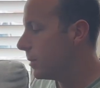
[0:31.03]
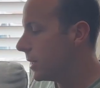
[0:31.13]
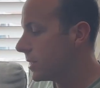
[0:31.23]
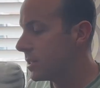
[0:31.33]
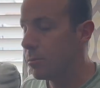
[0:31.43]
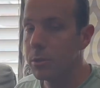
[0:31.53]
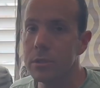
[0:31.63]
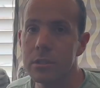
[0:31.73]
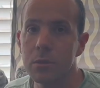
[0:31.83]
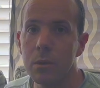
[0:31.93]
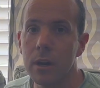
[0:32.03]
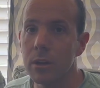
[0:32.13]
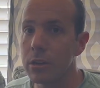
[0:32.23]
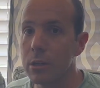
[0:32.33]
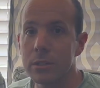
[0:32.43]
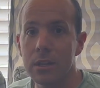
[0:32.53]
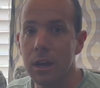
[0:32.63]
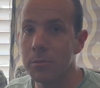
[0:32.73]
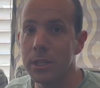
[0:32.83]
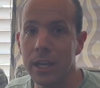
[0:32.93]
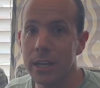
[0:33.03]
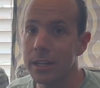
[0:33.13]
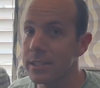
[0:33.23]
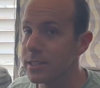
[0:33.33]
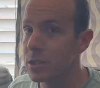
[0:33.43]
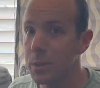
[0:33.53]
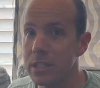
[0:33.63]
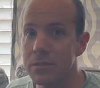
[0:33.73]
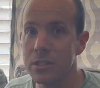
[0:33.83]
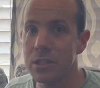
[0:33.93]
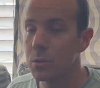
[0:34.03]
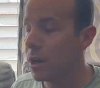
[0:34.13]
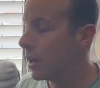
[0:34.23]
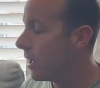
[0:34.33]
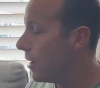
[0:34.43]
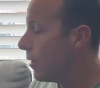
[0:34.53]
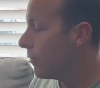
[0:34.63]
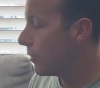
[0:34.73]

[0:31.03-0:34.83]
it as simple as you want or go as complicated and as expensive as you want. For